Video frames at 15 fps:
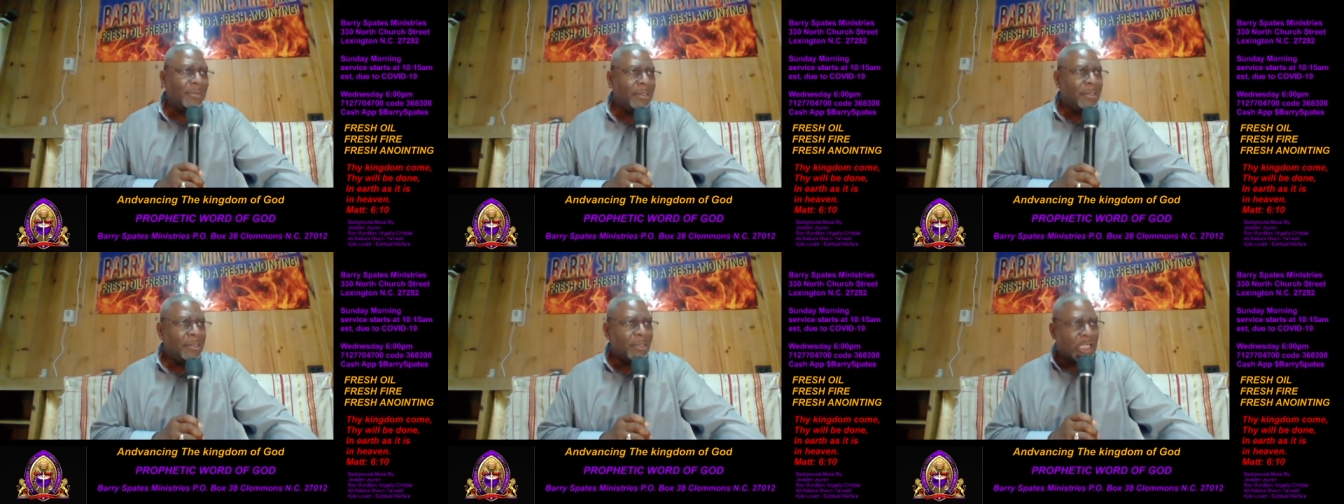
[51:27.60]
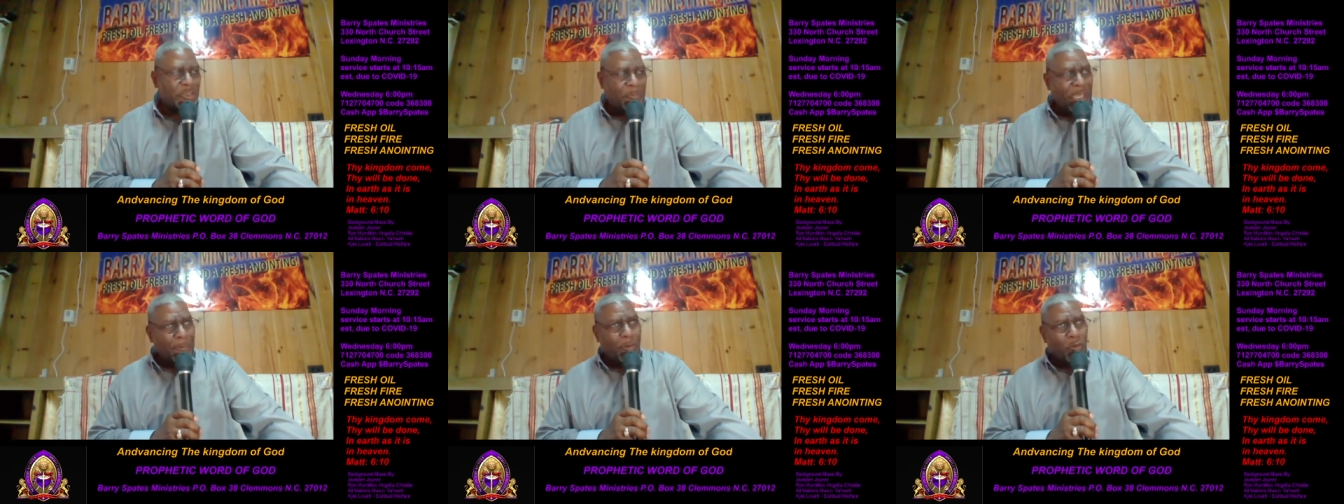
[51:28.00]
Because
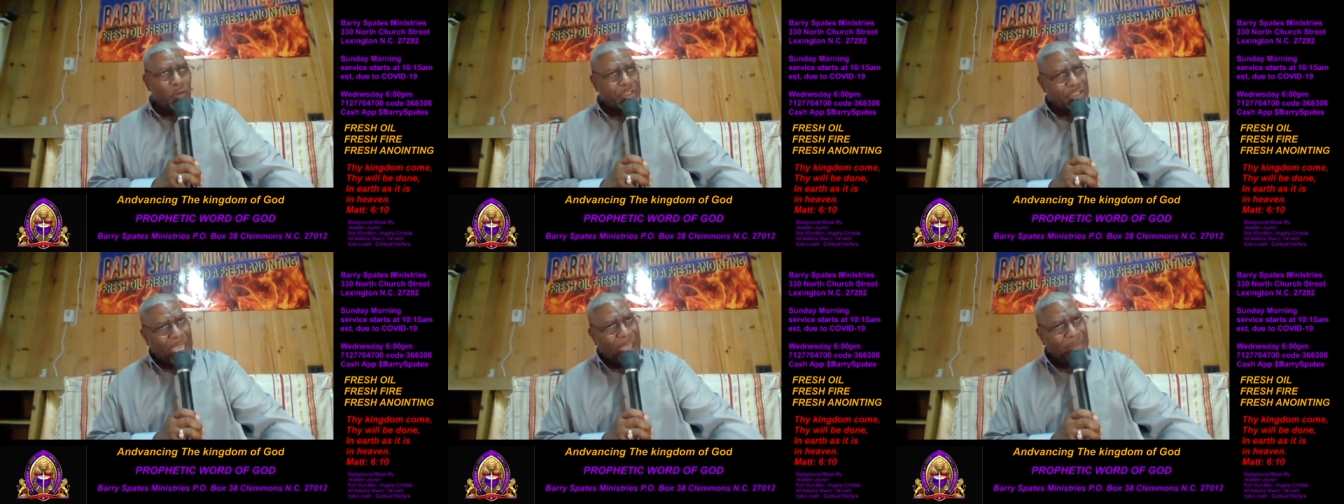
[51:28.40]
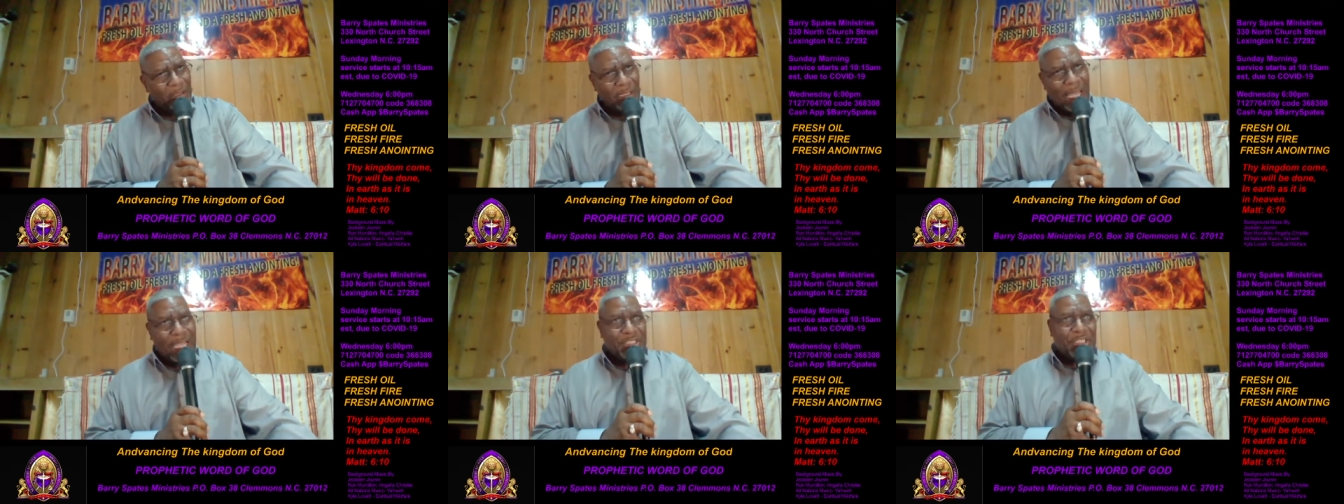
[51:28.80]
people will
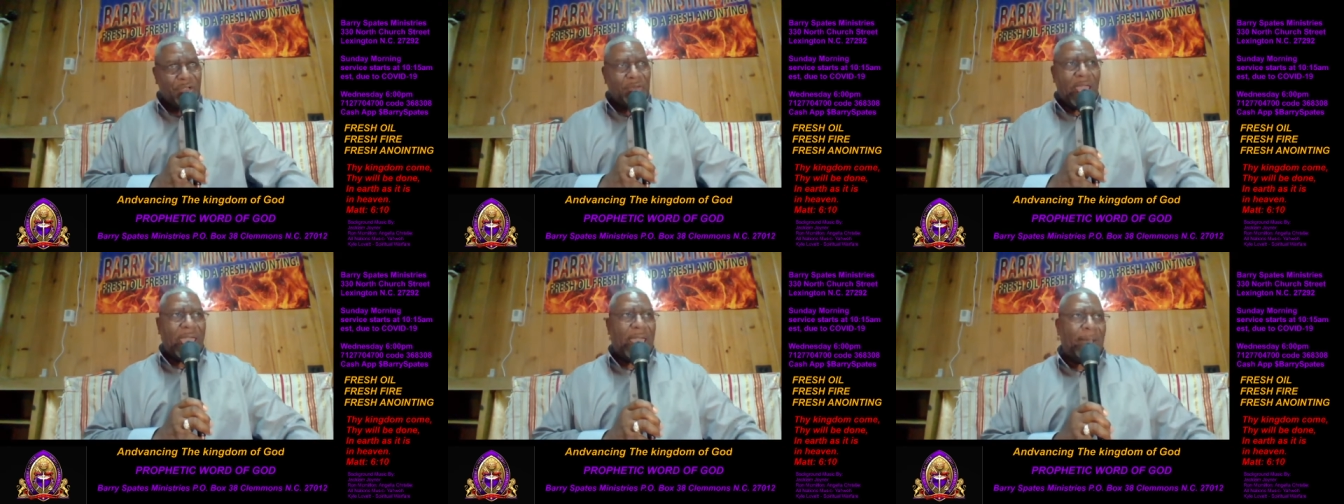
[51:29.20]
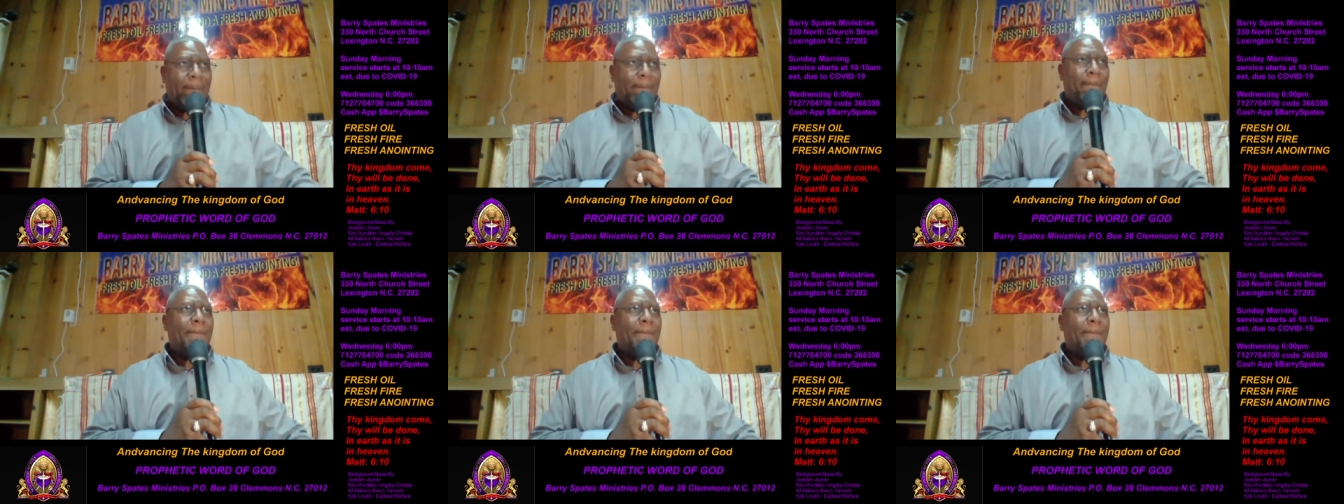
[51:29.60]
scandalize your name.